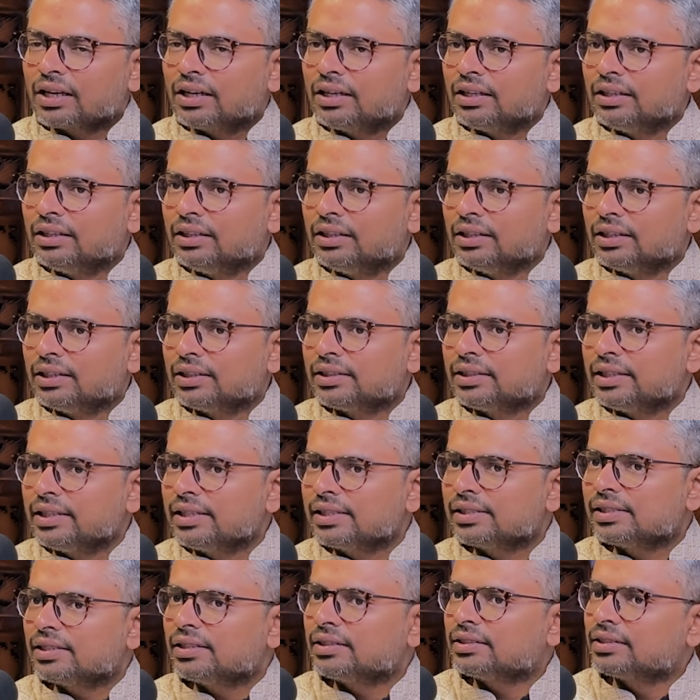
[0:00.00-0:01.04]
The thing is
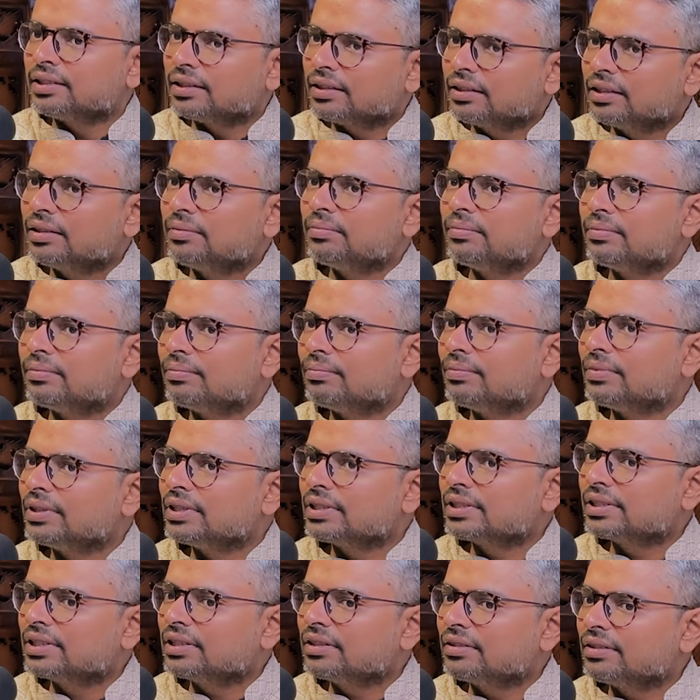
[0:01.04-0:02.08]
that surname
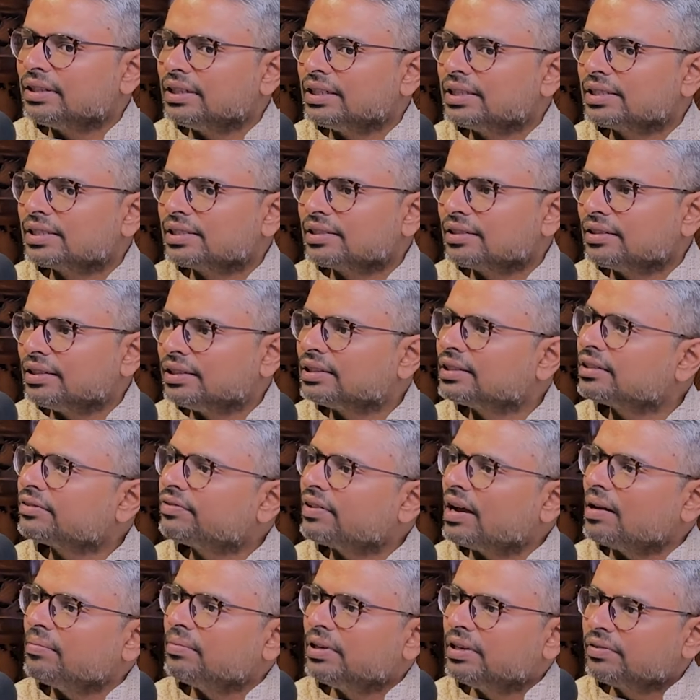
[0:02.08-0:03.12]
is the
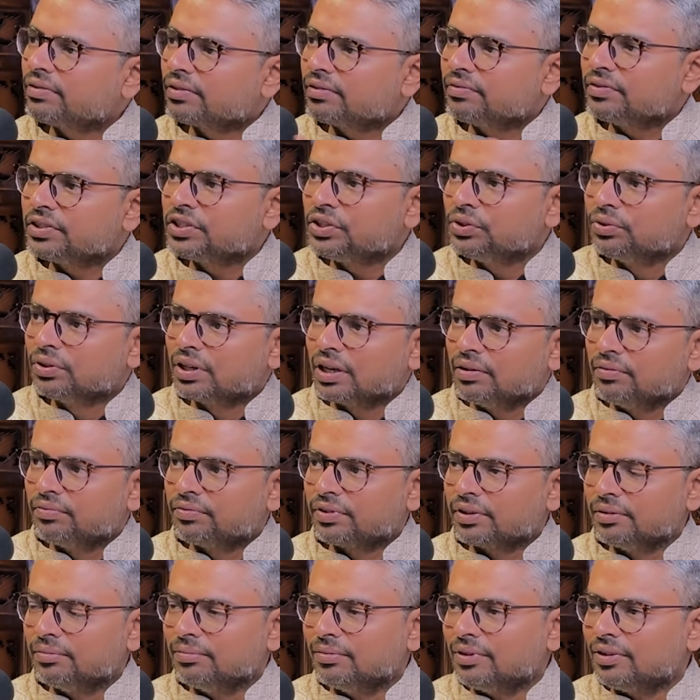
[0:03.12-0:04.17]
family from which you come
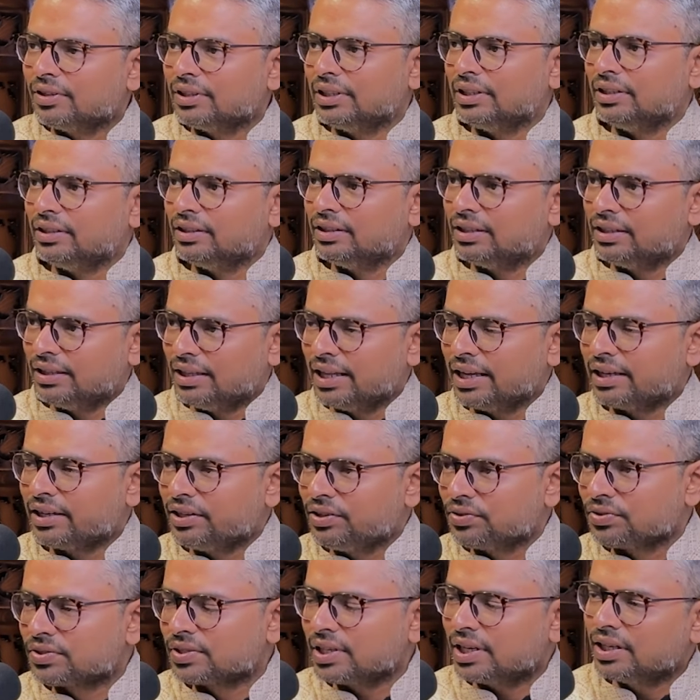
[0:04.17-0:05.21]
from. Or like
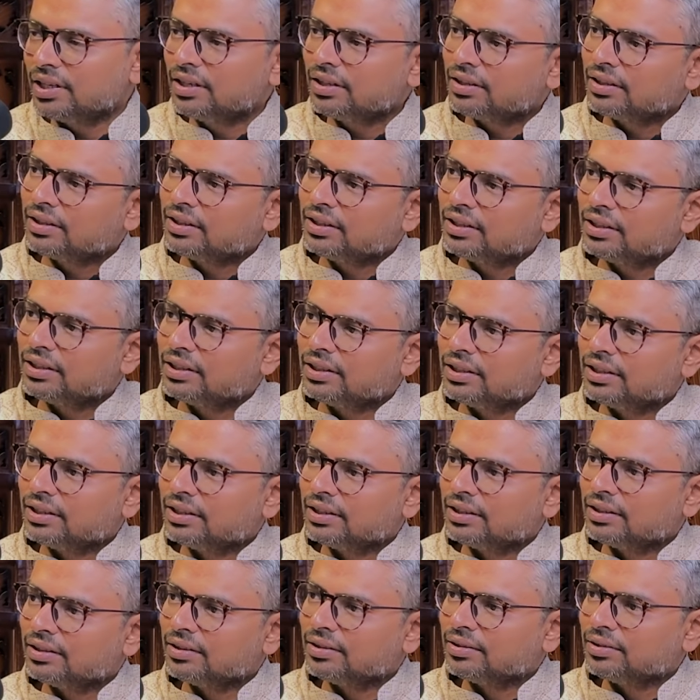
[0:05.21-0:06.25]
you said,
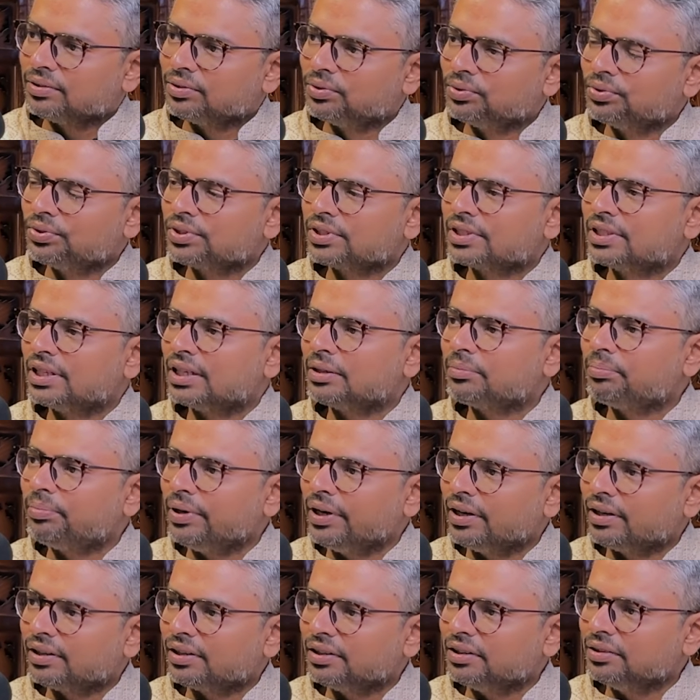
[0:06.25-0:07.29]
who is that
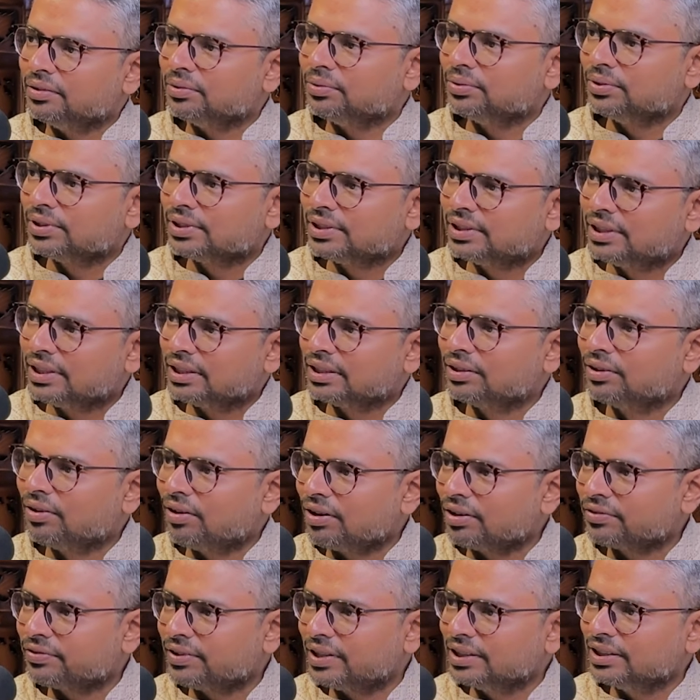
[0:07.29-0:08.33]
patron, who is that
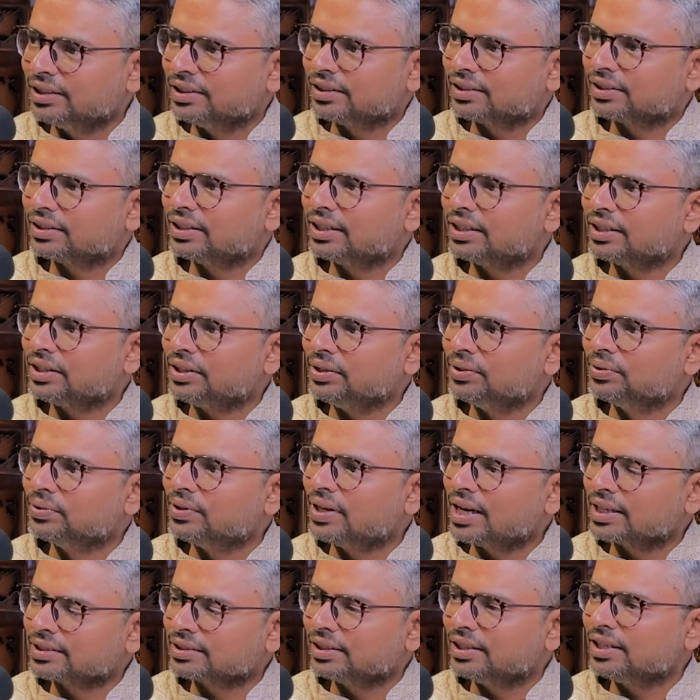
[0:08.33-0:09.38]
godfather that you
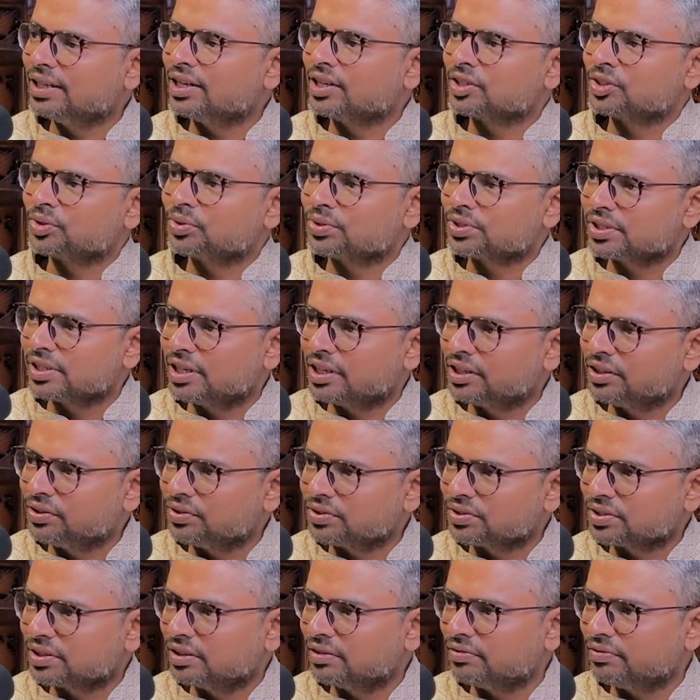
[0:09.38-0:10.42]
actually associate
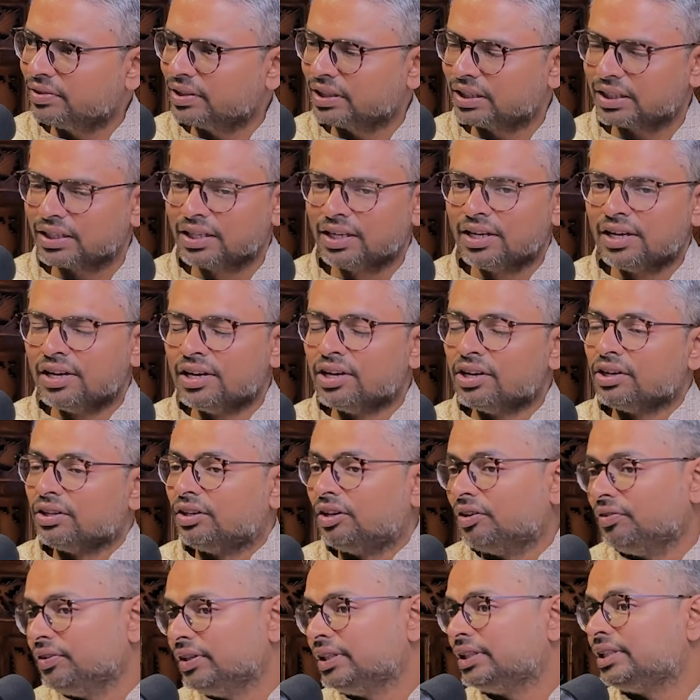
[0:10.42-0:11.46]
yourself with.
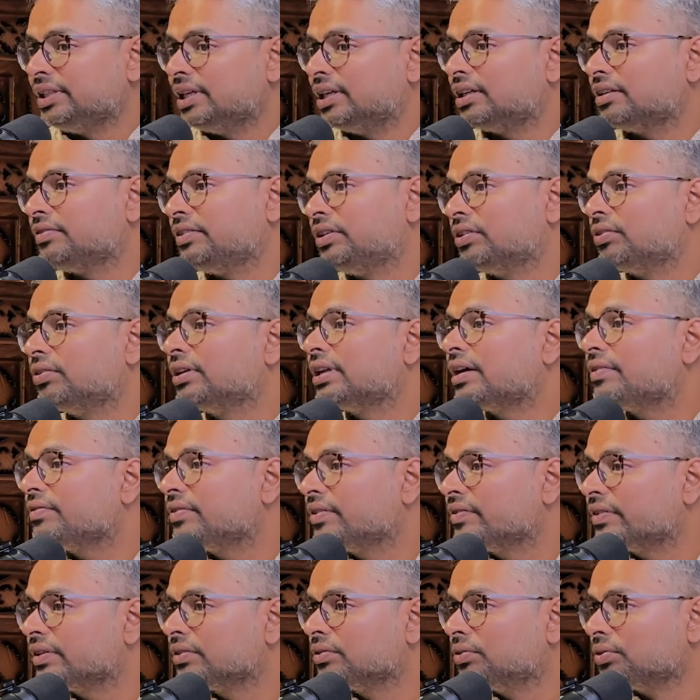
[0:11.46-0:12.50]
Now in theatre we don't have
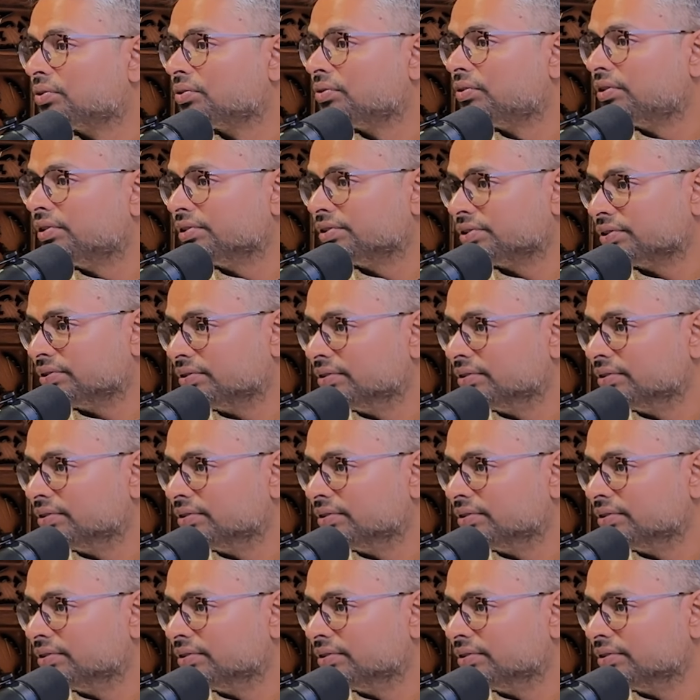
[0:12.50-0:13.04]
even guru also.